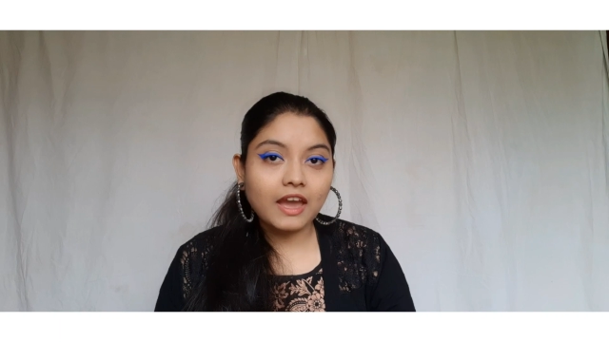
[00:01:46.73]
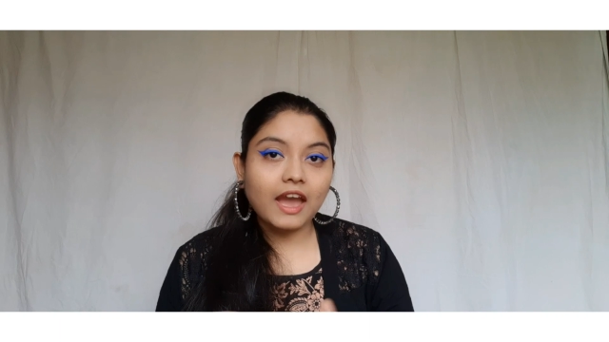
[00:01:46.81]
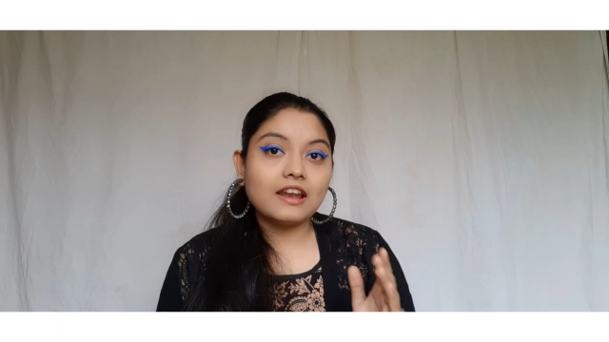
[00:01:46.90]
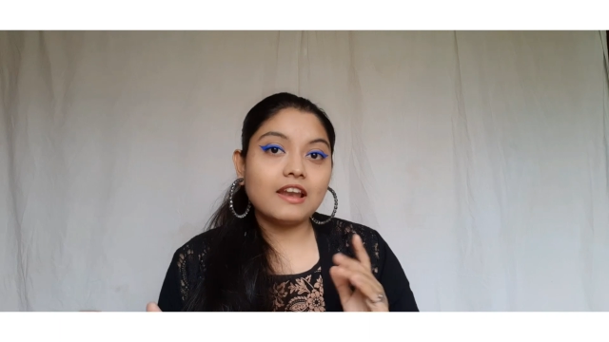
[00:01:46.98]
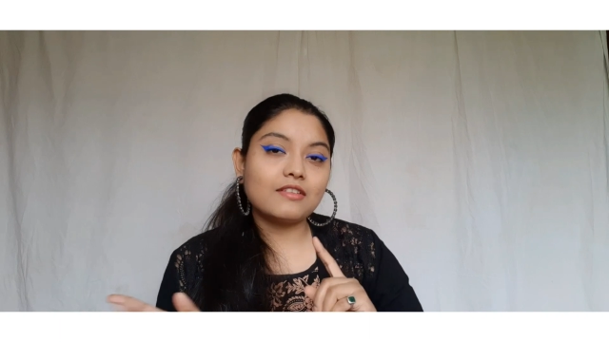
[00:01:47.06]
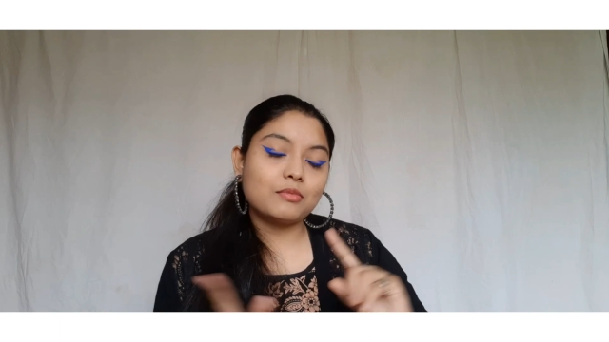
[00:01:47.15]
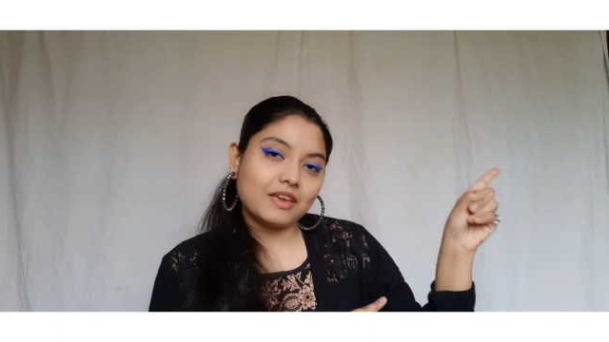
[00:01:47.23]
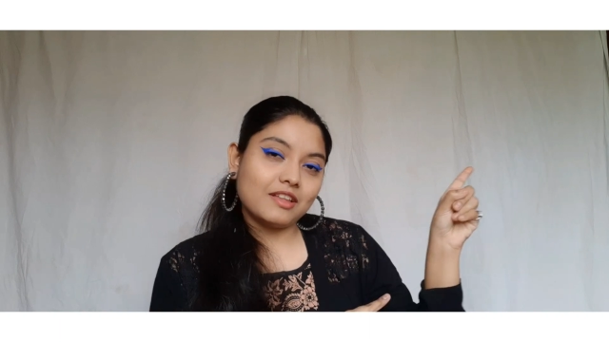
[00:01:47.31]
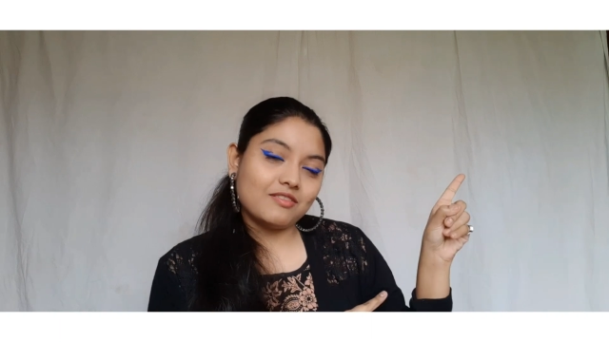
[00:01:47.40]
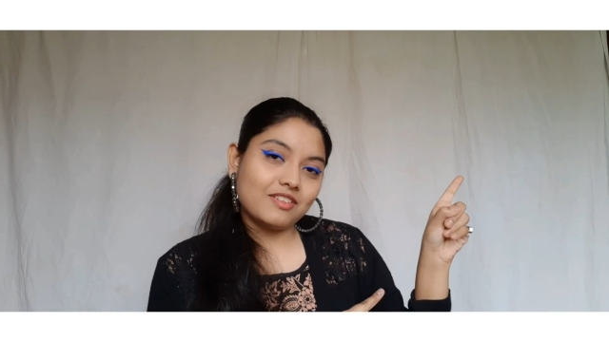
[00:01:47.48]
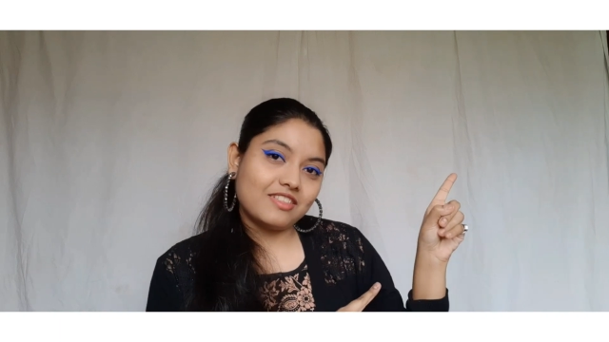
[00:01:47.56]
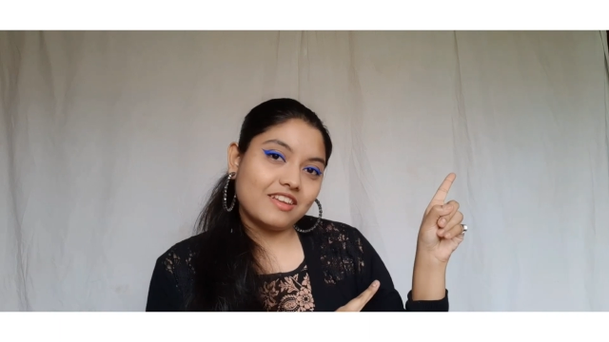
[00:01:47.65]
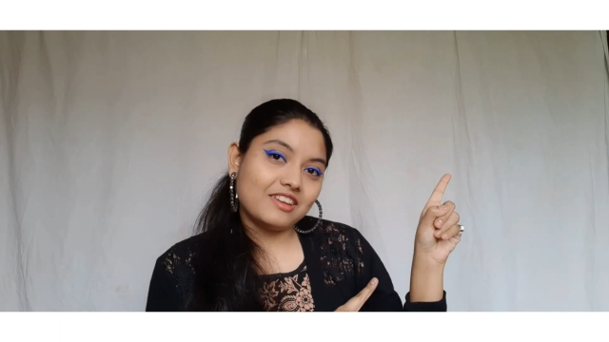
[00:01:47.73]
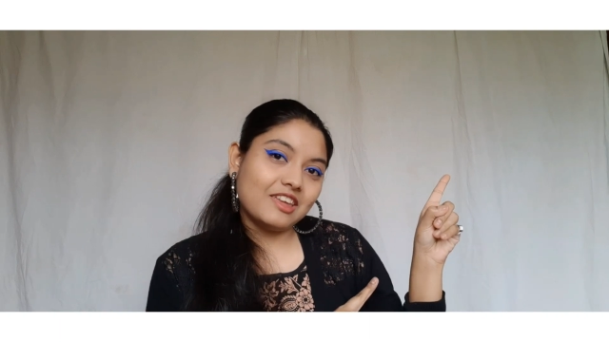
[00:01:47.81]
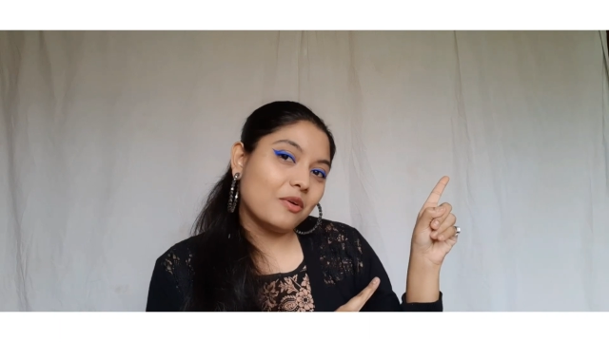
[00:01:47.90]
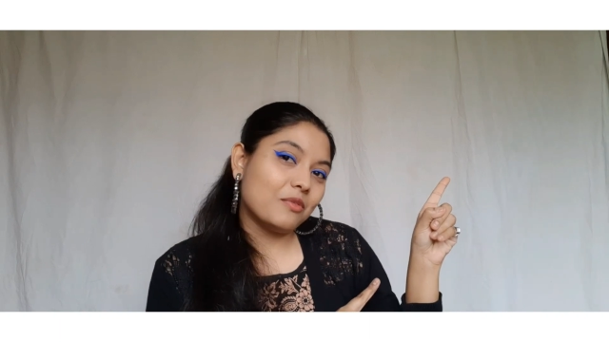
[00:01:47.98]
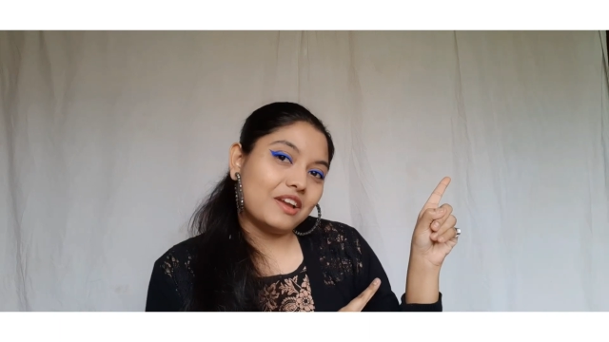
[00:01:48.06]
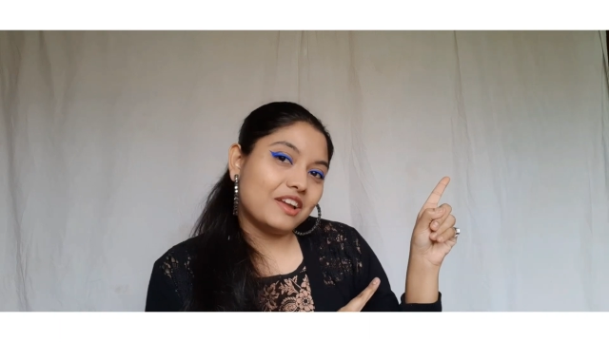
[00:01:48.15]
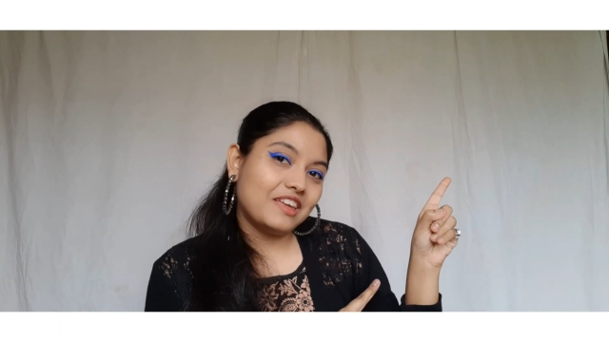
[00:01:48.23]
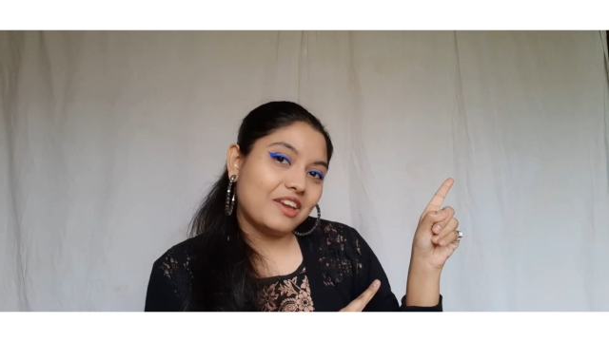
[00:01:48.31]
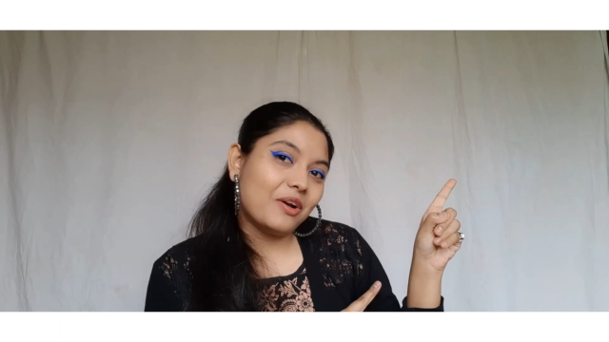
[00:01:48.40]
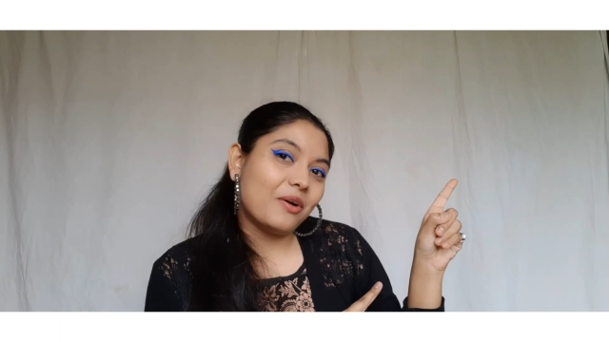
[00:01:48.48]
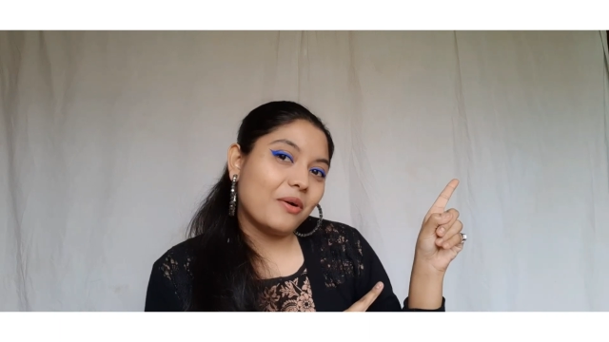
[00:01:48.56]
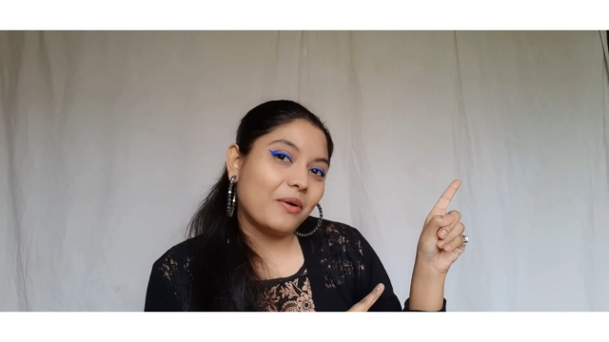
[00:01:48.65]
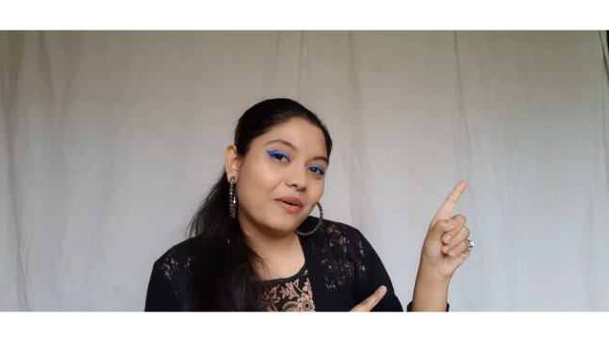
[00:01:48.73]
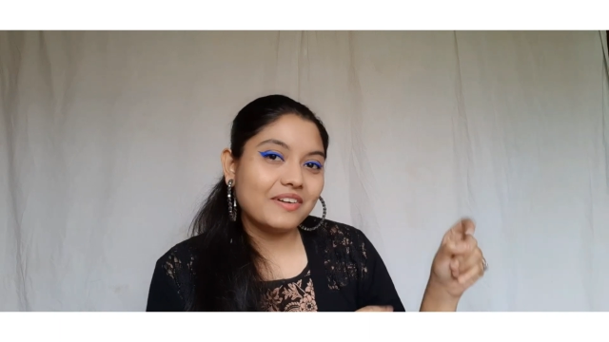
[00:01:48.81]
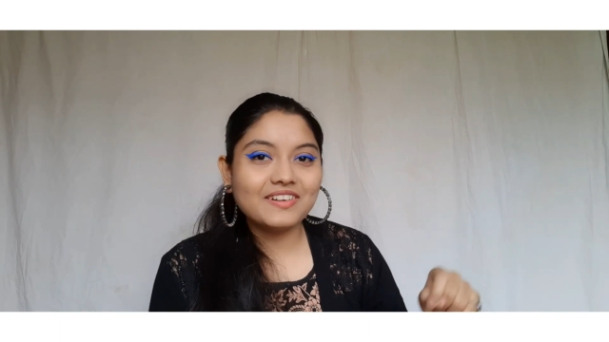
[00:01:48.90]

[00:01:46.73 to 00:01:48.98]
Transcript: and let's begin with the new video.